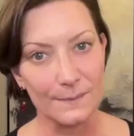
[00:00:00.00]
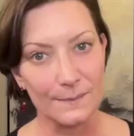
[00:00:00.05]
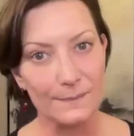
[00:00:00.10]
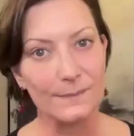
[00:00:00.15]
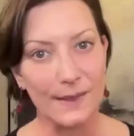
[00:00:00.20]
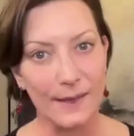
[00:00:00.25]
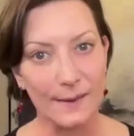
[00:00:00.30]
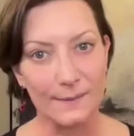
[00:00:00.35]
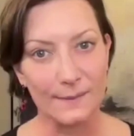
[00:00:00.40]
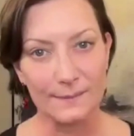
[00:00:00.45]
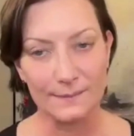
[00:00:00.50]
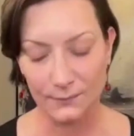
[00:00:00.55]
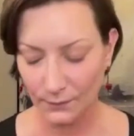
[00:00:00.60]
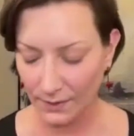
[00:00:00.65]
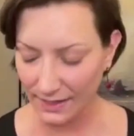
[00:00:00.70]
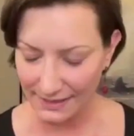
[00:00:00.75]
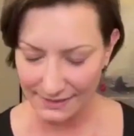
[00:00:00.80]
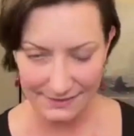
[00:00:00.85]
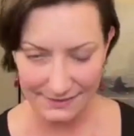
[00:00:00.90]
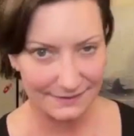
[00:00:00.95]
Yeah. Yeah.
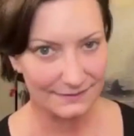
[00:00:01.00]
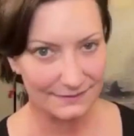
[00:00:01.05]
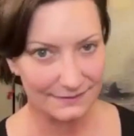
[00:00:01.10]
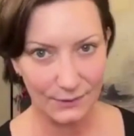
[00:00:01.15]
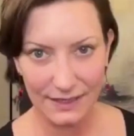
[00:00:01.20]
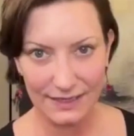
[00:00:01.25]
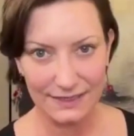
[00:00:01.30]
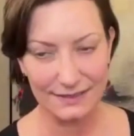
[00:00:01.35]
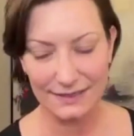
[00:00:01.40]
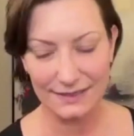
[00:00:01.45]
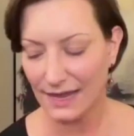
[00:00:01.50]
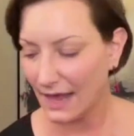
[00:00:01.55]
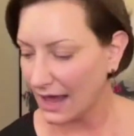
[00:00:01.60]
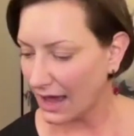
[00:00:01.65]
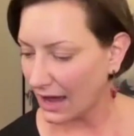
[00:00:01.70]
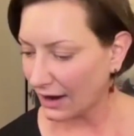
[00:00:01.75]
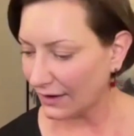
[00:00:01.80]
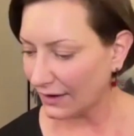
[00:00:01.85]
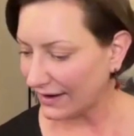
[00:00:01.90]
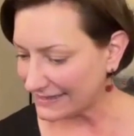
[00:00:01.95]
Great. Great.
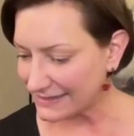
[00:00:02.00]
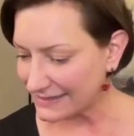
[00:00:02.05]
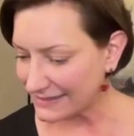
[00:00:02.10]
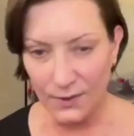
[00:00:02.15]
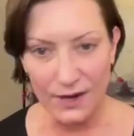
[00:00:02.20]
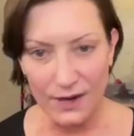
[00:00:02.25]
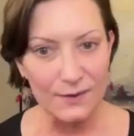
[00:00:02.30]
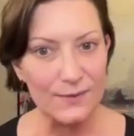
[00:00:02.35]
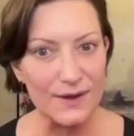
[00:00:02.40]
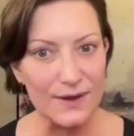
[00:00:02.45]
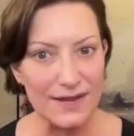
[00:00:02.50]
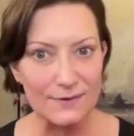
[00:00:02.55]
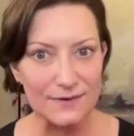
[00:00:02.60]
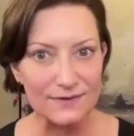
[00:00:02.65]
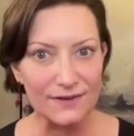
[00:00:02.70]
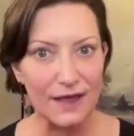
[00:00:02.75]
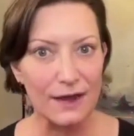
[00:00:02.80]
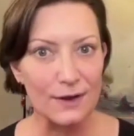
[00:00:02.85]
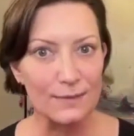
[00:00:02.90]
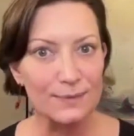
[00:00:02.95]
All right. So what do
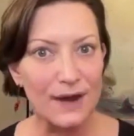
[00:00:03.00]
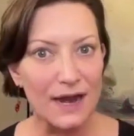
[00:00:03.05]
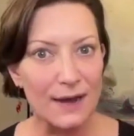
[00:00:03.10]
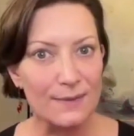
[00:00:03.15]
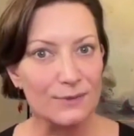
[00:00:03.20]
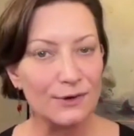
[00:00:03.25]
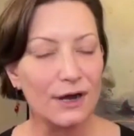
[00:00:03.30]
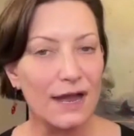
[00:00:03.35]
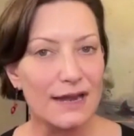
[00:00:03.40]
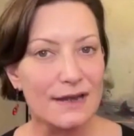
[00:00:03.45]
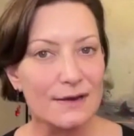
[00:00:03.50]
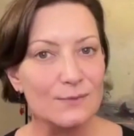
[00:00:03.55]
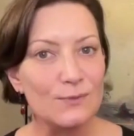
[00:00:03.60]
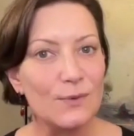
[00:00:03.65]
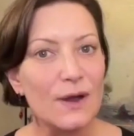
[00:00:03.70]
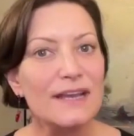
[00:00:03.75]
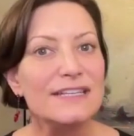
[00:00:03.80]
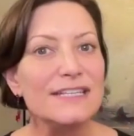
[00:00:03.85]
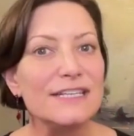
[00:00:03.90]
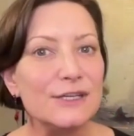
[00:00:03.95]
we've got our primer on.
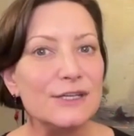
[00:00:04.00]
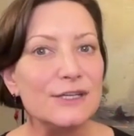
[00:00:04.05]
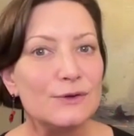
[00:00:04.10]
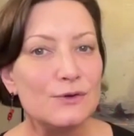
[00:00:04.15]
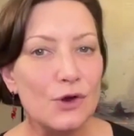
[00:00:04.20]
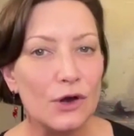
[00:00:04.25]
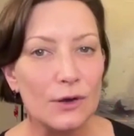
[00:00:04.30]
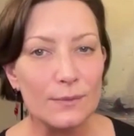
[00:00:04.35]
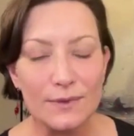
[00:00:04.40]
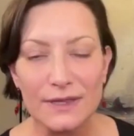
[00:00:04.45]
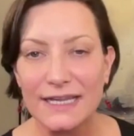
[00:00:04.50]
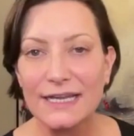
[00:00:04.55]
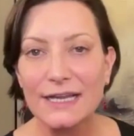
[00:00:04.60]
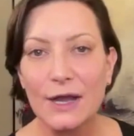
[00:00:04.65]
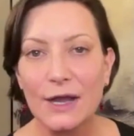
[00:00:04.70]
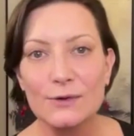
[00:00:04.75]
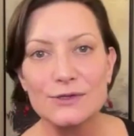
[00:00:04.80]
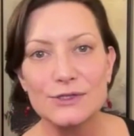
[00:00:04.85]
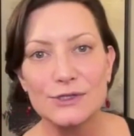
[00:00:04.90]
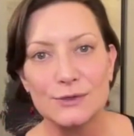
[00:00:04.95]
What do you normally
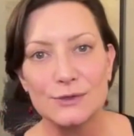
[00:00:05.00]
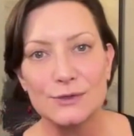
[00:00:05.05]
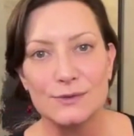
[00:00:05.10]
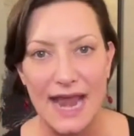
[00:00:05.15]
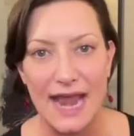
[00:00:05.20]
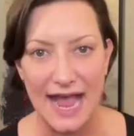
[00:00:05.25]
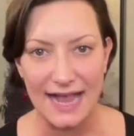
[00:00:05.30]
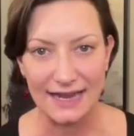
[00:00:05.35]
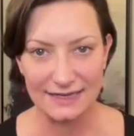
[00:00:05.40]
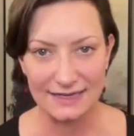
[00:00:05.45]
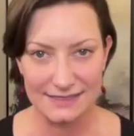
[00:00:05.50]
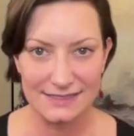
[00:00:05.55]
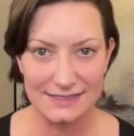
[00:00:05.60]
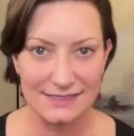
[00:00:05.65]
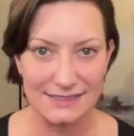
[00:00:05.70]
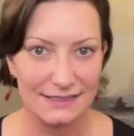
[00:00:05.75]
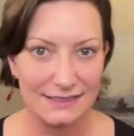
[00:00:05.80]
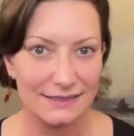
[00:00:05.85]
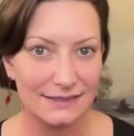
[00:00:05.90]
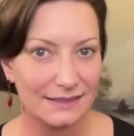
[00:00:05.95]
go to
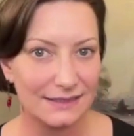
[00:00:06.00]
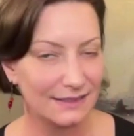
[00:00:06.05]
next?